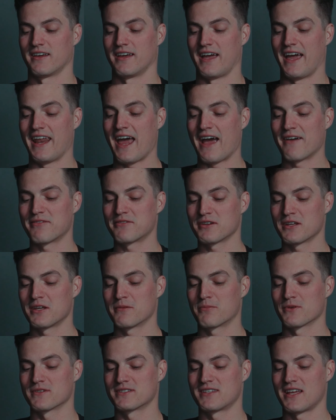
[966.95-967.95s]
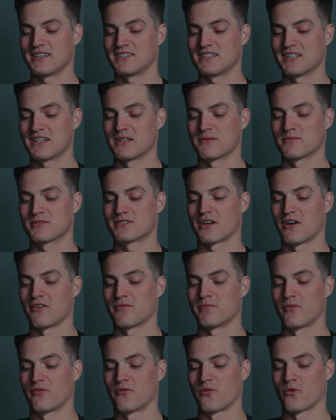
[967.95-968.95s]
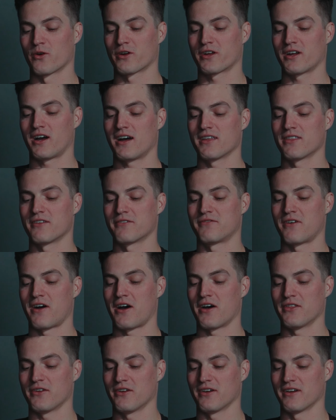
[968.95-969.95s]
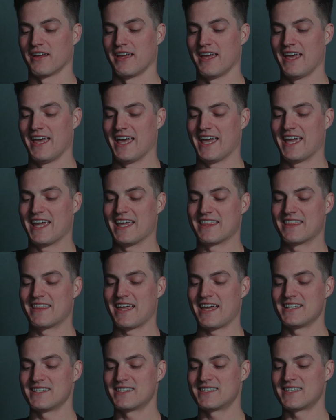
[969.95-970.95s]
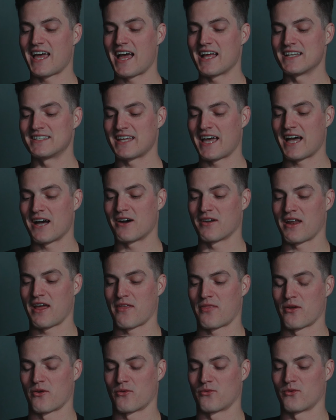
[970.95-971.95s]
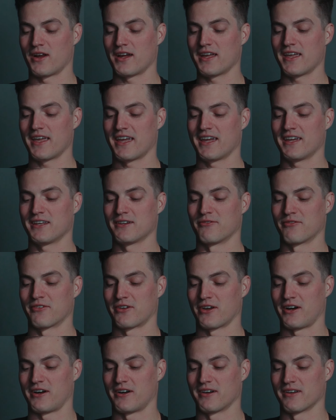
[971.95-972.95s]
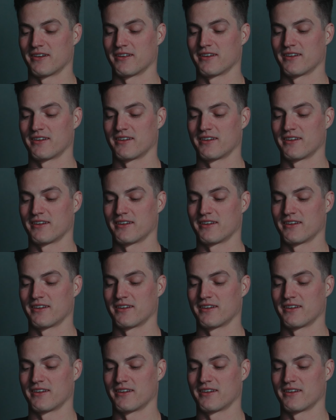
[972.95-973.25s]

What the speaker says: And after he presented himself before God the Father, he then sat down at the right hand of God,